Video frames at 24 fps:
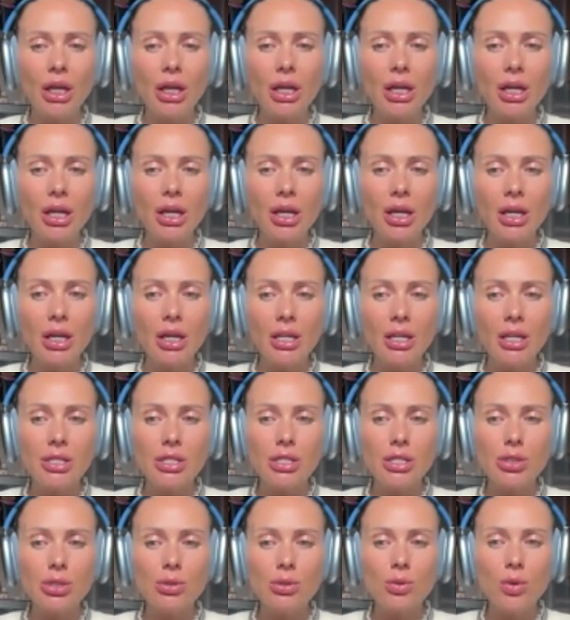it's
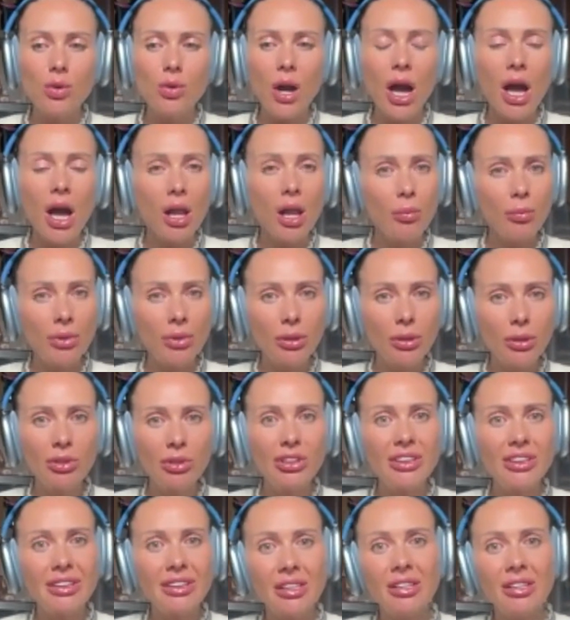to help people
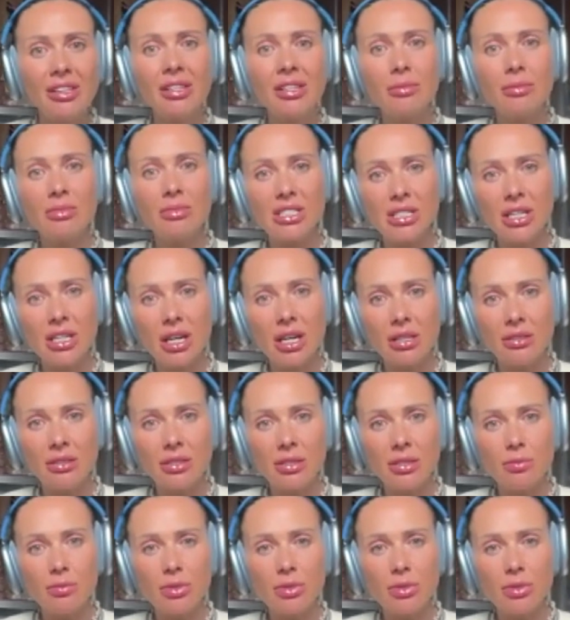heal themselves